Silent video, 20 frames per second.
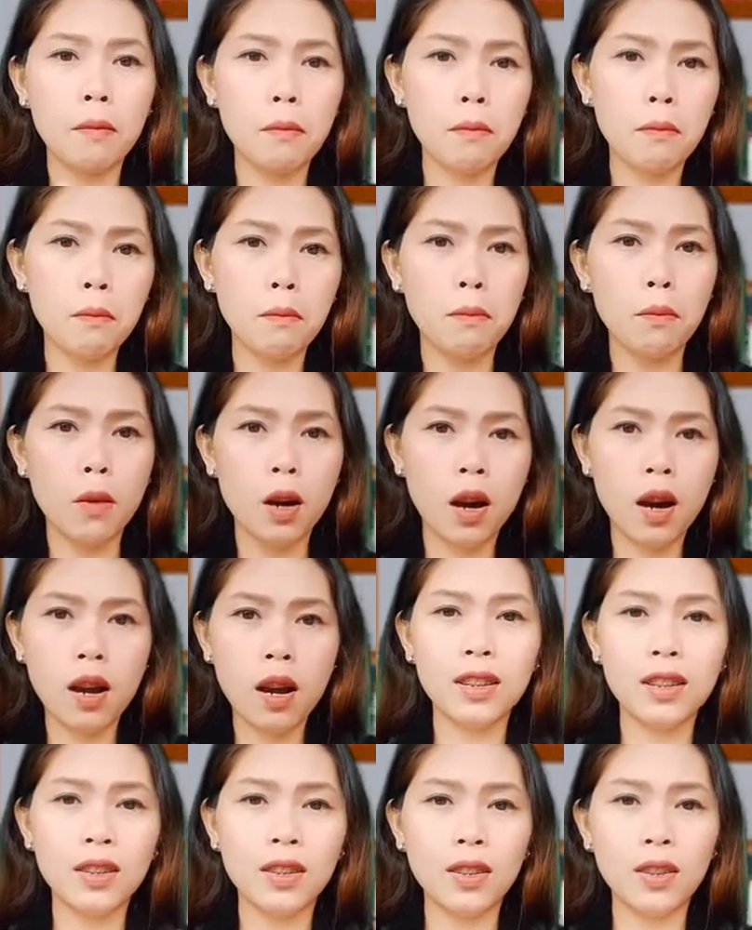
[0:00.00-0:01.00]
The bark
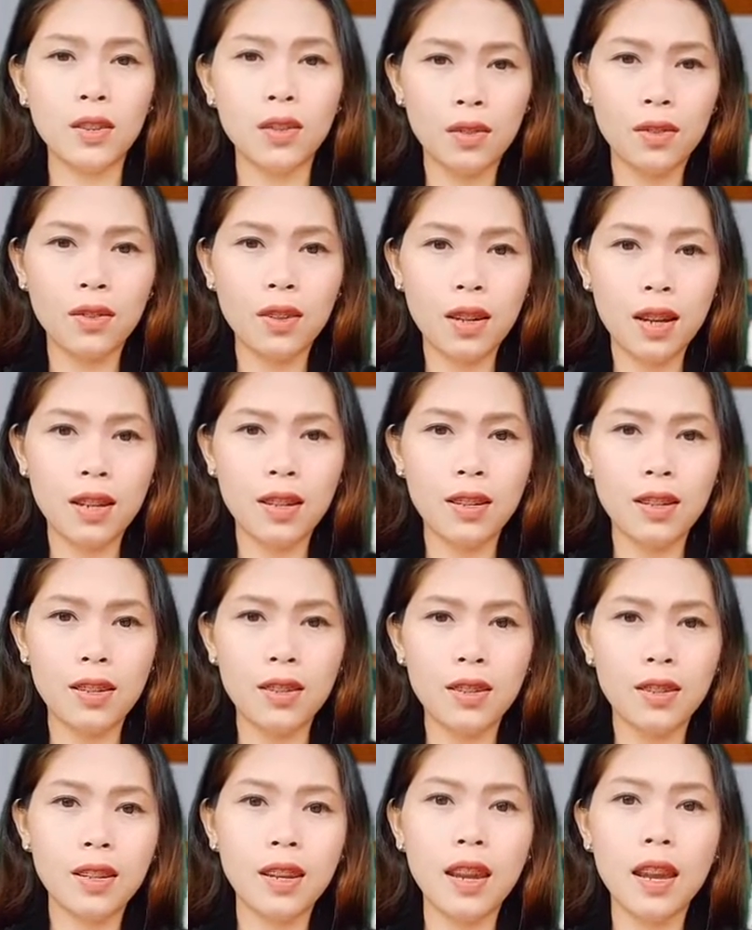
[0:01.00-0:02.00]
is crushed
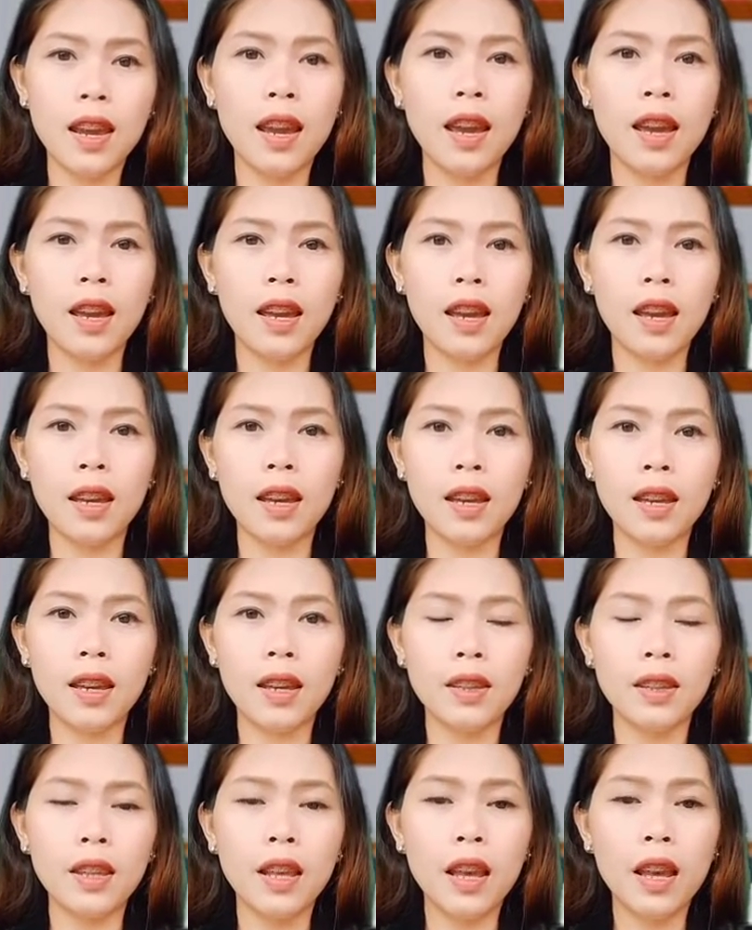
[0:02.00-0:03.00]
and soaked in
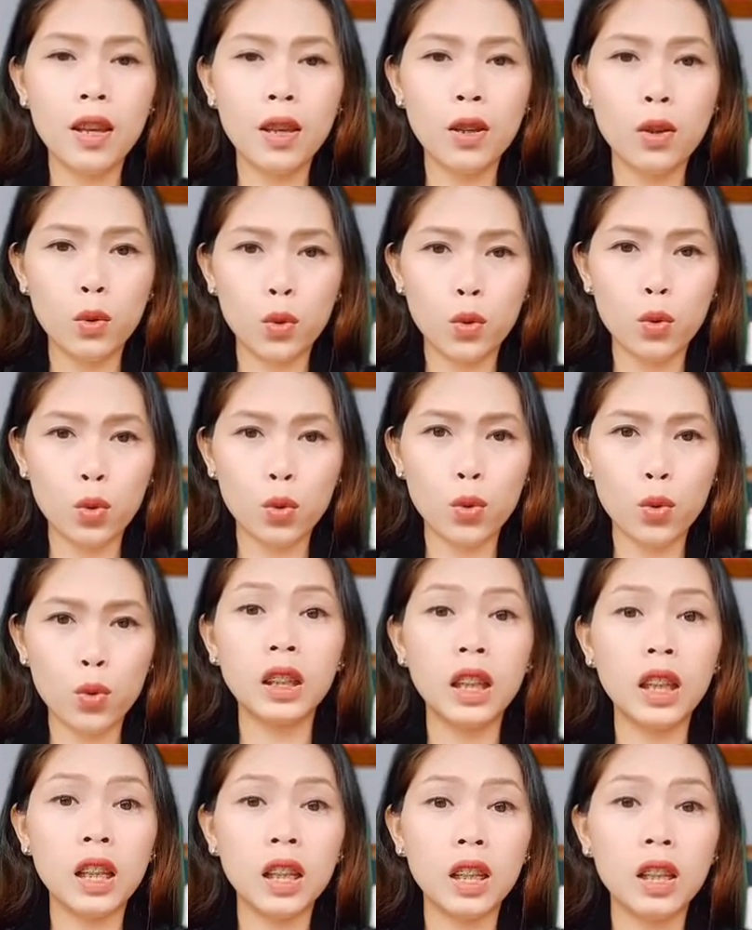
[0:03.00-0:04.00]
water
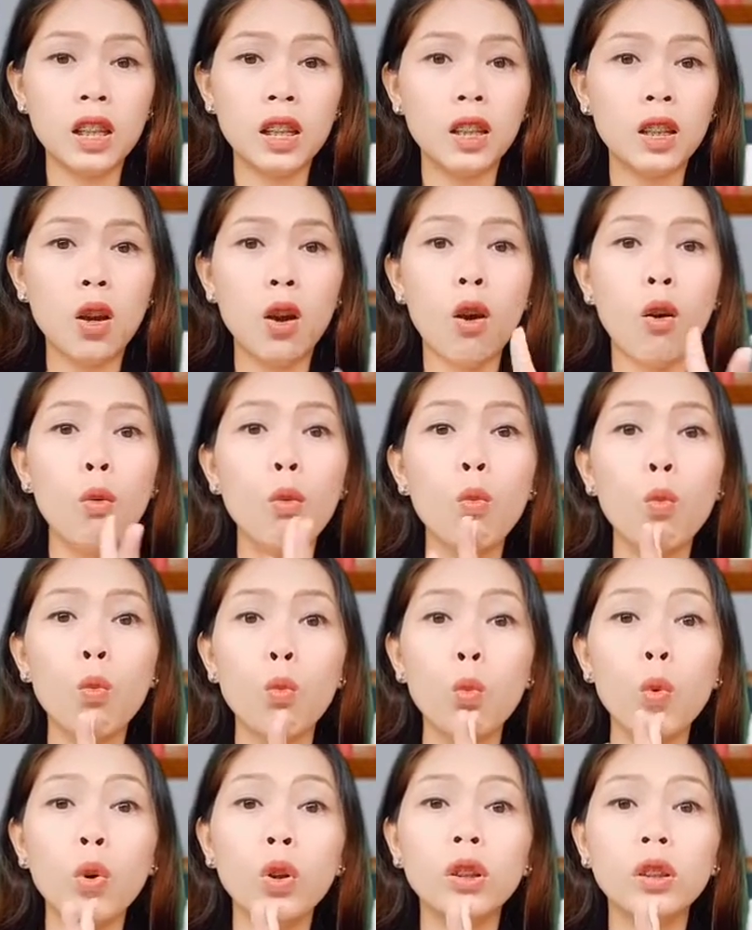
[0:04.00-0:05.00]
until it
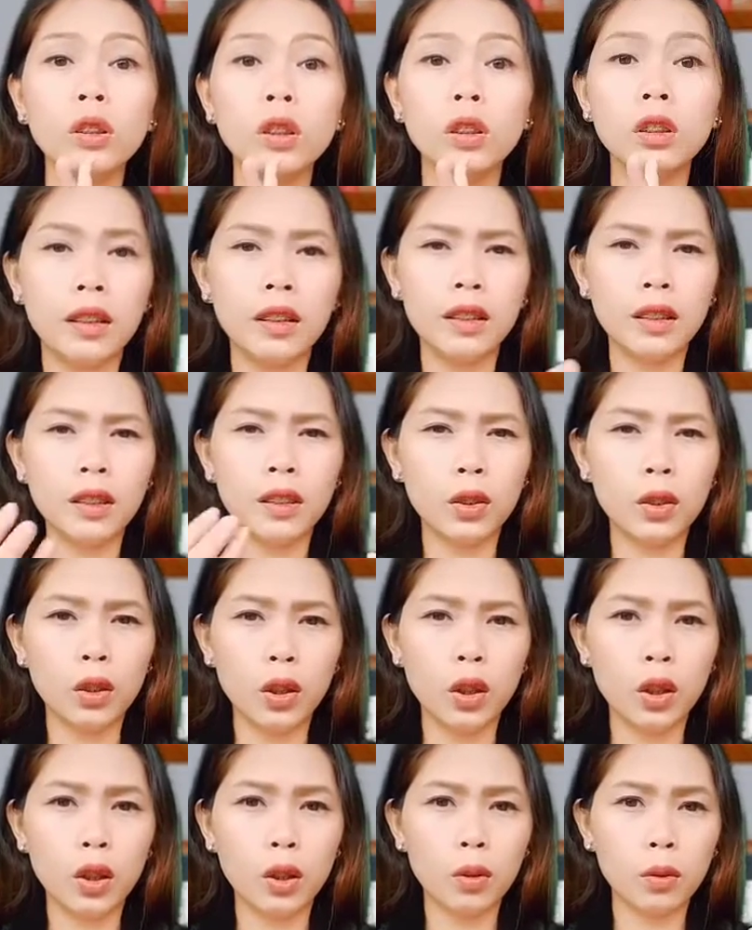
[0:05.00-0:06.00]
dissolves into a
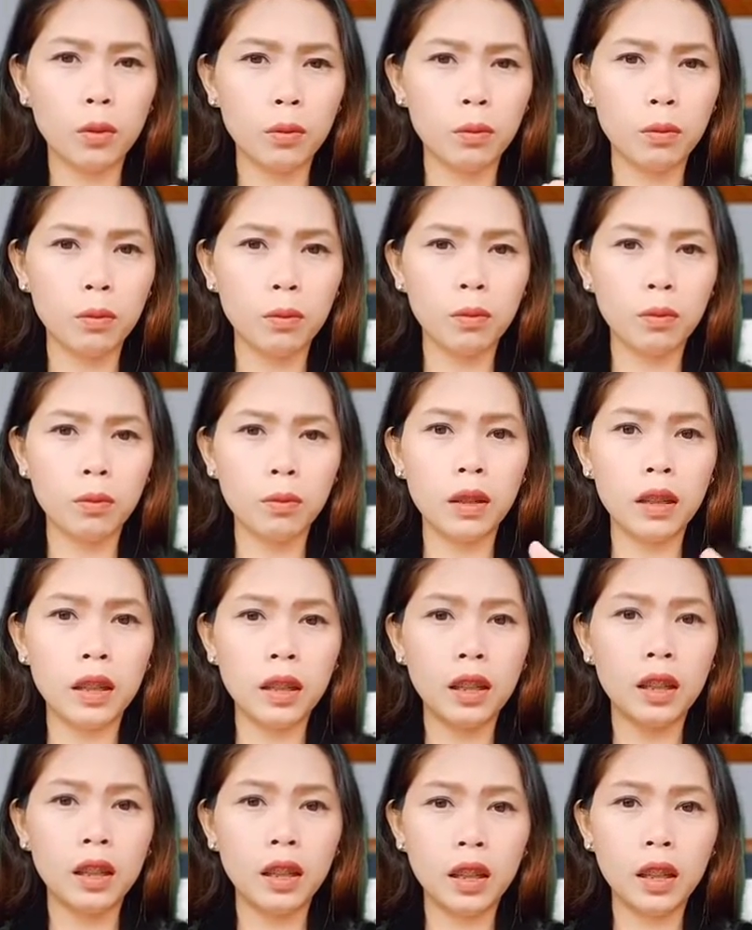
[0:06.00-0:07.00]
paste.
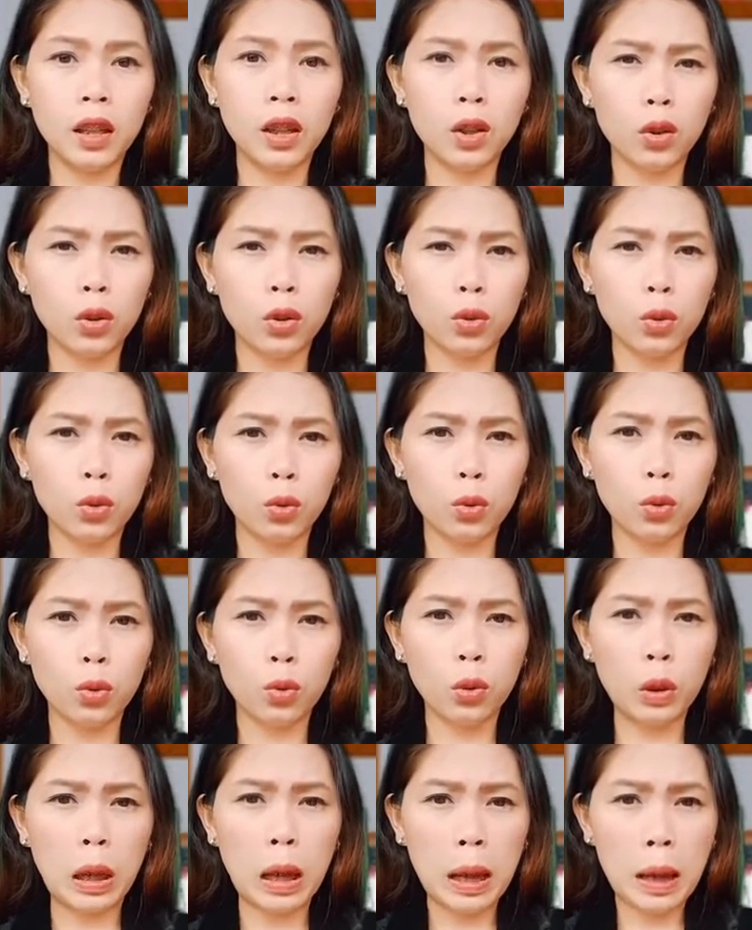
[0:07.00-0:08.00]
The liquid
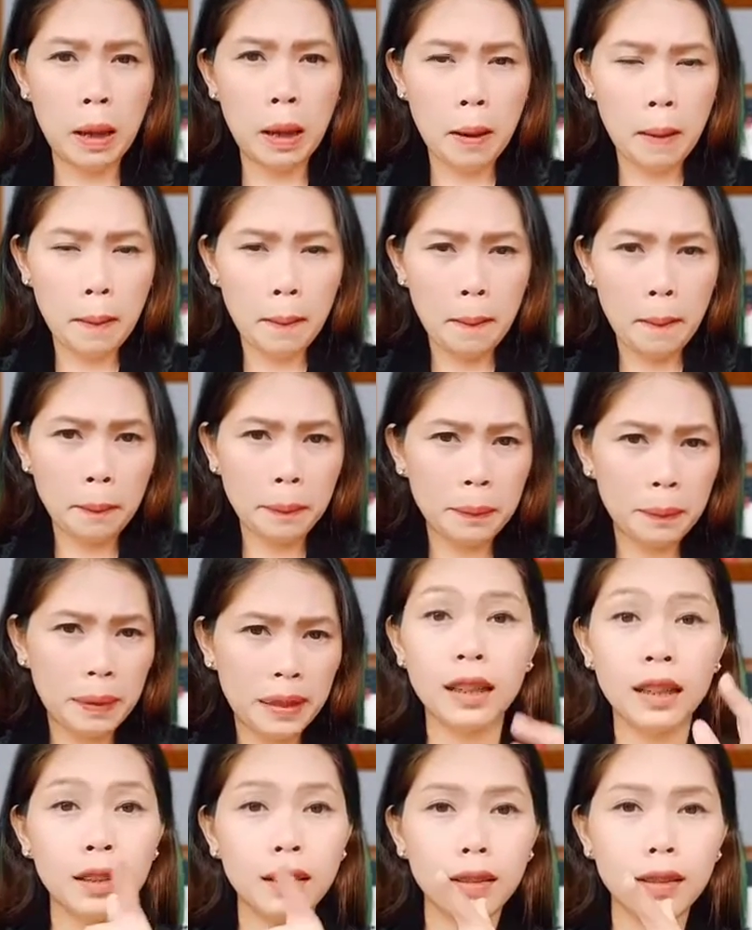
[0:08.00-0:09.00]
is then scooped
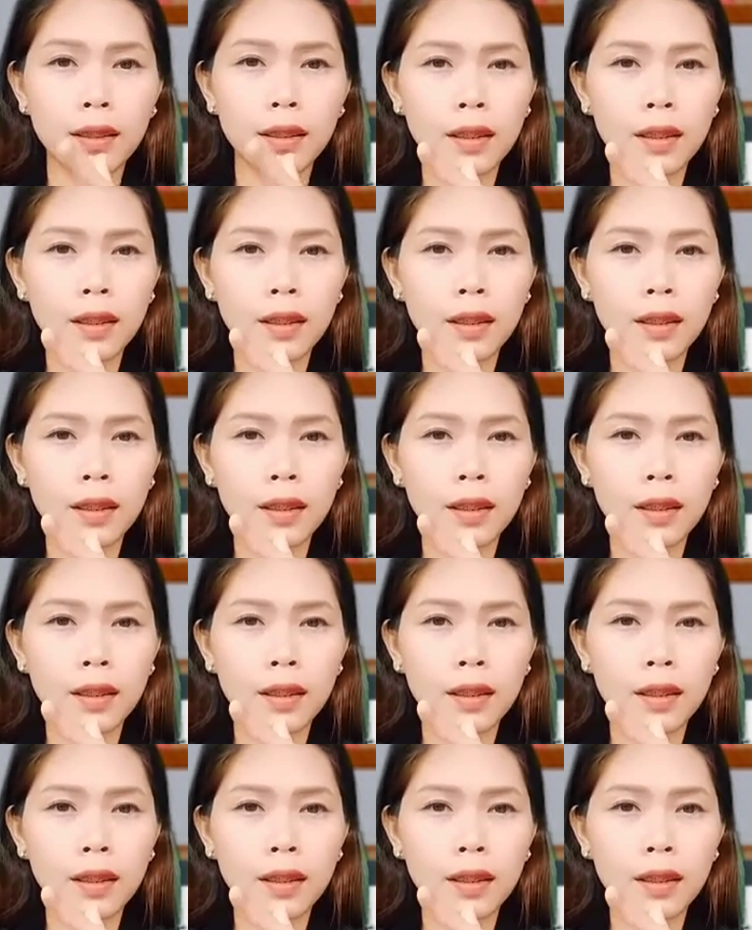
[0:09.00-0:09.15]
out,